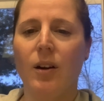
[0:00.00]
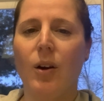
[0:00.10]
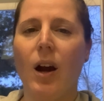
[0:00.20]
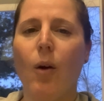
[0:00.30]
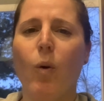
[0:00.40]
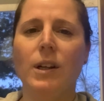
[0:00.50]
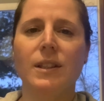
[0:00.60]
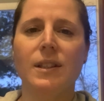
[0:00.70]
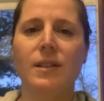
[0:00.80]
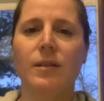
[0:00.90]
I
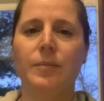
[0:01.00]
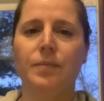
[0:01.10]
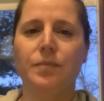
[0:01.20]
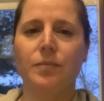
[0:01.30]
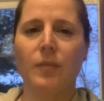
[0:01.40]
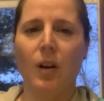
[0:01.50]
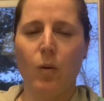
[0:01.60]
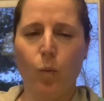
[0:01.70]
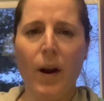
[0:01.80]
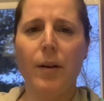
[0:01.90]
once
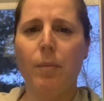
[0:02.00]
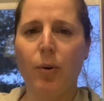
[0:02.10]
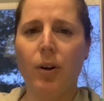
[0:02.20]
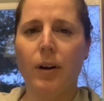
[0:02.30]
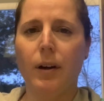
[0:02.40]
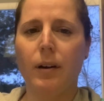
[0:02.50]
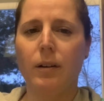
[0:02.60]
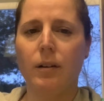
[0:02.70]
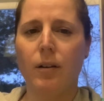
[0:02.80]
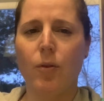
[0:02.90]
read a book,
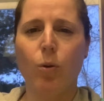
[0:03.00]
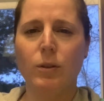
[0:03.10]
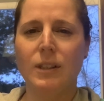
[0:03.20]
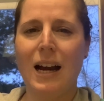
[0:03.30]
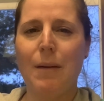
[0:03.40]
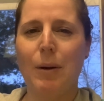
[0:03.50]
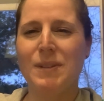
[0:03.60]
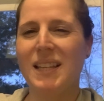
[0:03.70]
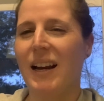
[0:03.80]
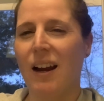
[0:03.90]
and the whole time I
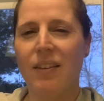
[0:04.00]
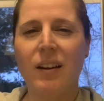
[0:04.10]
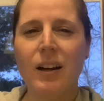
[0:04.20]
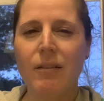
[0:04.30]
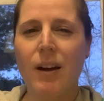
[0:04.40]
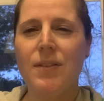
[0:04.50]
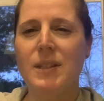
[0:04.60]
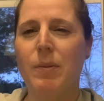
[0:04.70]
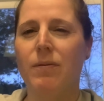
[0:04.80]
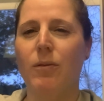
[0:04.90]
was like, I think I read this
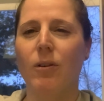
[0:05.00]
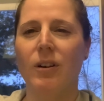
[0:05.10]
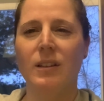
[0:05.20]
before.